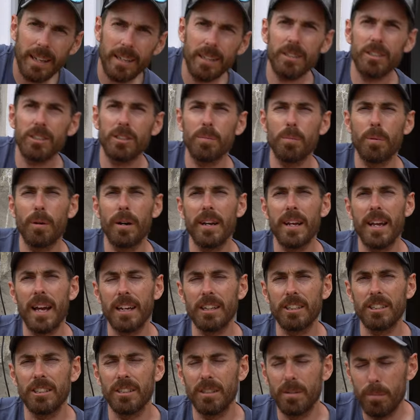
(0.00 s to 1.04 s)
spray
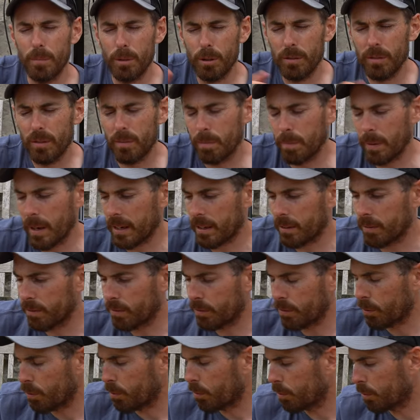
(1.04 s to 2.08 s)
action and moving back and
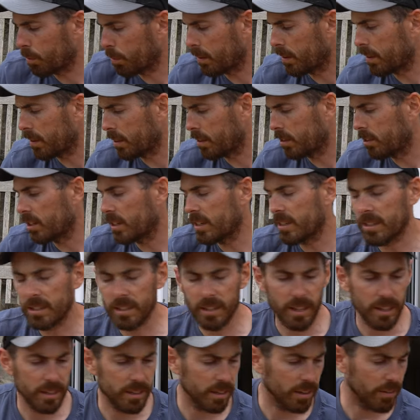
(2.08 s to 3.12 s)
forth with the
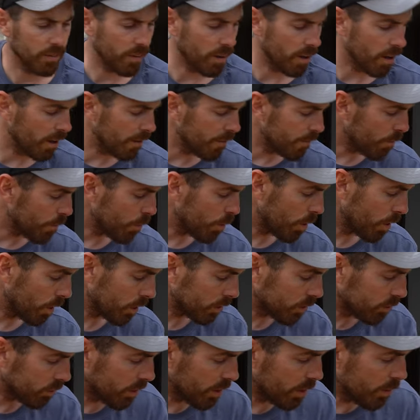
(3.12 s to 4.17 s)
GT85
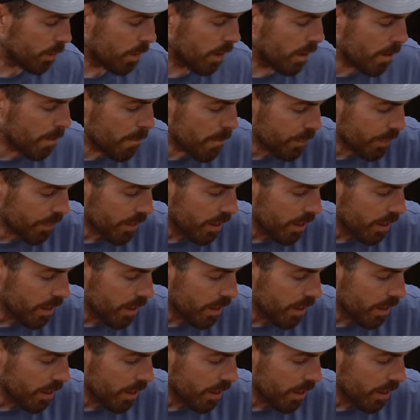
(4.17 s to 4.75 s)
works really well.